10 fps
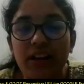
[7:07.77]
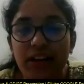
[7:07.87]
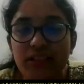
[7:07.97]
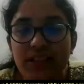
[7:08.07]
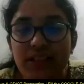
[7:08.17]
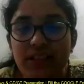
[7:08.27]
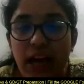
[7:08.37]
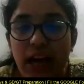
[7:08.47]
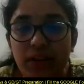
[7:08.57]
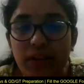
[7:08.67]
correction is
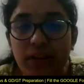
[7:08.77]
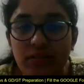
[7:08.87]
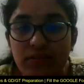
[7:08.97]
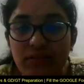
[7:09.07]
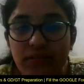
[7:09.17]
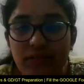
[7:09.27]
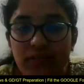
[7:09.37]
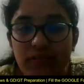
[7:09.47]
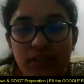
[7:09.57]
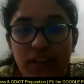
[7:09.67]
Hamming code.
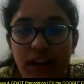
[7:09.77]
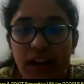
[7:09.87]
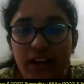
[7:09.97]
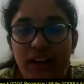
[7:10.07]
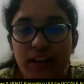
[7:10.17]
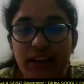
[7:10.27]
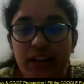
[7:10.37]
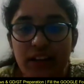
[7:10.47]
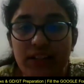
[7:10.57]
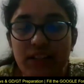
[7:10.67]
Error
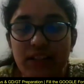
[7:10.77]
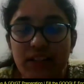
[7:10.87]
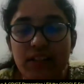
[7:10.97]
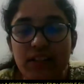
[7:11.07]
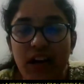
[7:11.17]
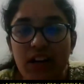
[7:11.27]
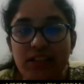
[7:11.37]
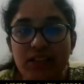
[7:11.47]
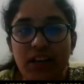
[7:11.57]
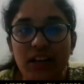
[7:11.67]
detection is
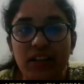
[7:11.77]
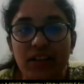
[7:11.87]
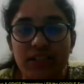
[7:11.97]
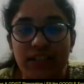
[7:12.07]
CRC and